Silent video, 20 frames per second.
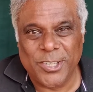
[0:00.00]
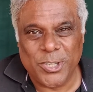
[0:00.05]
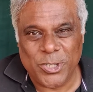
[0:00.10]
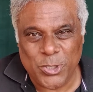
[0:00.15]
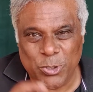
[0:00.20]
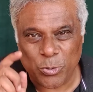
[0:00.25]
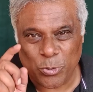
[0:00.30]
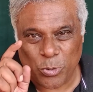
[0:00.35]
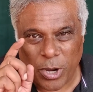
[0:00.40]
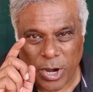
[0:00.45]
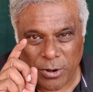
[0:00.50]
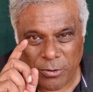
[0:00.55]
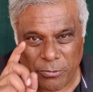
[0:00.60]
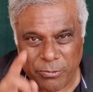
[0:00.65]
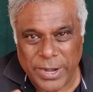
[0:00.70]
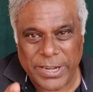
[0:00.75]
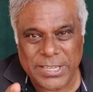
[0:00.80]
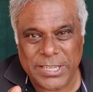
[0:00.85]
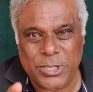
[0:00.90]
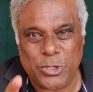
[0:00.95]
you are
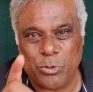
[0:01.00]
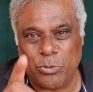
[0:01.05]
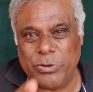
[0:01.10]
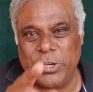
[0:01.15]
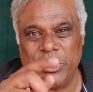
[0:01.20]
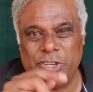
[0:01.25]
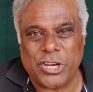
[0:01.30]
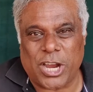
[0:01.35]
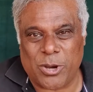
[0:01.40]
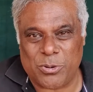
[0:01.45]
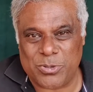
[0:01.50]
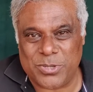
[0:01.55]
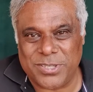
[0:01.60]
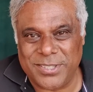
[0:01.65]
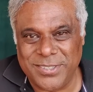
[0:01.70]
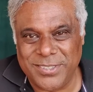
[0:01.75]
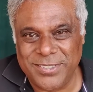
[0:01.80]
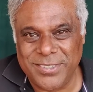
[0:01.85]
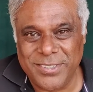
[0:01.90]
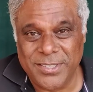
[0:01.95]
ready to reach out,
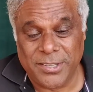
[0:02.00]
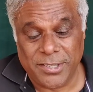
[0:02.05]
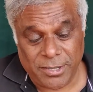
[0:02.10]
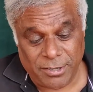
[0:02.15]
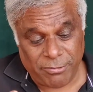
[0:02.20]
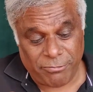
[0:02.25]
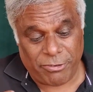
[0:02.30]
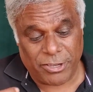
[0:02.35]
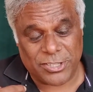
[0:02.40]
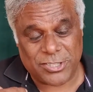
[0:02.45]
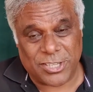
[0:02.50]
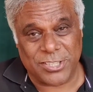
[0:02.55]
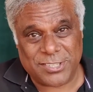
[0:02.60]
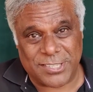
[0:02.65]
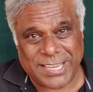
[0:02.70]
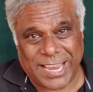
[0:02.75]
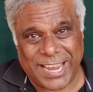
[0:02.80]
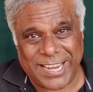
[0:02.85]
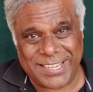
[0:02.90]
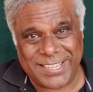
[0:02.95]
first
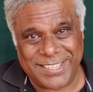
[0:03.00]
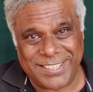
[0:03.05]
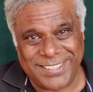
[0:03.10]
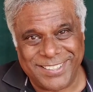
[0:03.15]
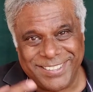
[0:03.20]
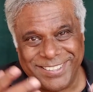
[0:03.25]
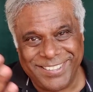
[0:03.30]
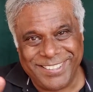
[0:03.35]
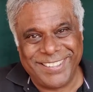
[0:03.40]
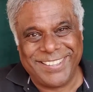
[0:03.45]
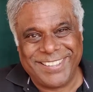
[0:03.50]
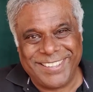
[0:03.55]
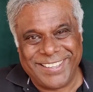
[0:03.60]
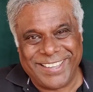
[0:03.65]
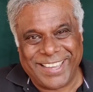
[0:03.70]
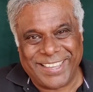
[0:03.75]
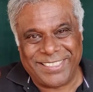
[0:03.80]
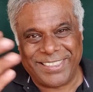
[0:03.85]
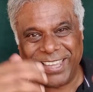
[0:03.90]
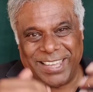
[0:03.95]
inside
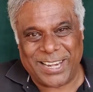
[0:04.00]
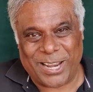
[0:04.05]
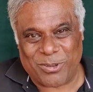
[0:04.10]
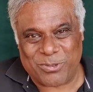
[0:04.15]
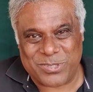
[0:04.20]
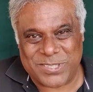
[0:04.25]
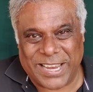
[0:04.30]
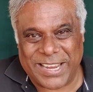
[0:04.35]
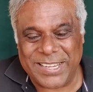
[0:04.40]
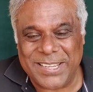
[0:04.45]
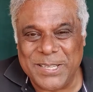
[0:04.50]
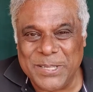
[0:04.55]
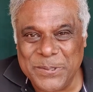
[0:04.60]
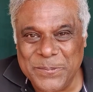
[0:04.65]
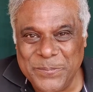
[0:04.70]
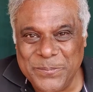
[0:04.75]
and then outside.